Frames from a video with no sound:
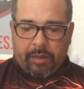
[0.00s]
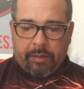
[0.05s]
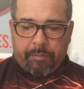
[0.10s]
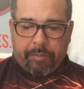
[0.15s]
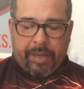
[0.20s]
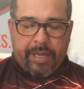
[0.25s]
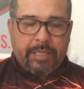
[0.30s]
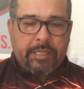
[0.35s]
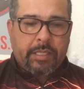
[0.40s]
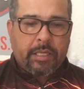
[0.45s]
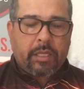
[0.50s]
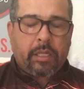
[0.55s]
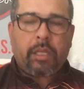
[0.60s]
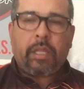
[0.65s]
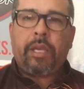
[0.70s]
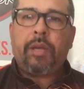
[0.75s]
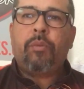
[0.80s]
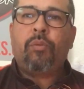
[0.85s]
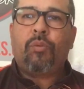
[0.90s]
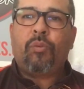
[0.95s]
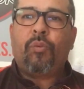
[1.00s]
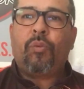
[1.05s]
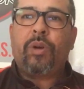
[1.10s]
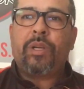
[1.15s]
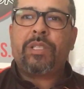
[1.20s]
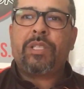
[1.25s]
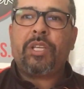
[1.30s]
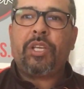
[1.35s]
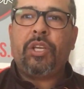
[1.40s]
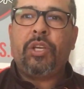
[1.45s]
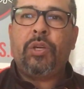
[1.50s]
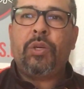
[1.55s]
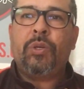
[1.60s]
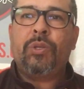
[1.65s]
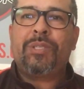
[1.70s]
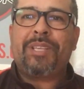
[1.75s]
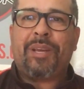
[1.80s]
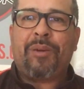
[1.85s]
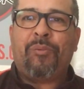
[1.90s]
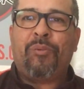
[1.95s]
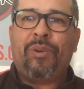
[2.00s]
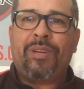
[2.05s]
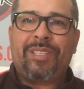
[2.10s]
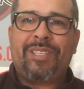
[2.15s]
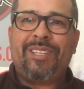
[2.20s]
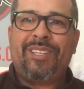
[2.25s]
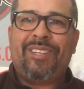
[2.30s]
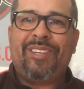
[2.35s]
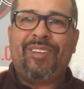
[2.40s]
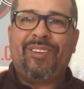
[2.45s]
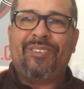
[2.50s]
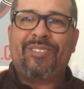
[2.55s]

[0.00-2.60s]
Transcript: basically what to use and what to do.